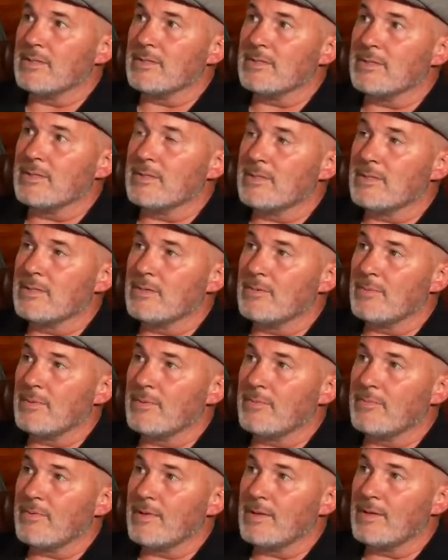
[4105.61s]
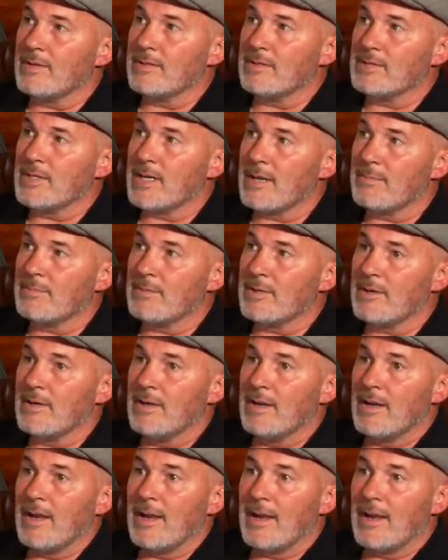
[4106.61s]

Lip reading: It's a super fun chapter.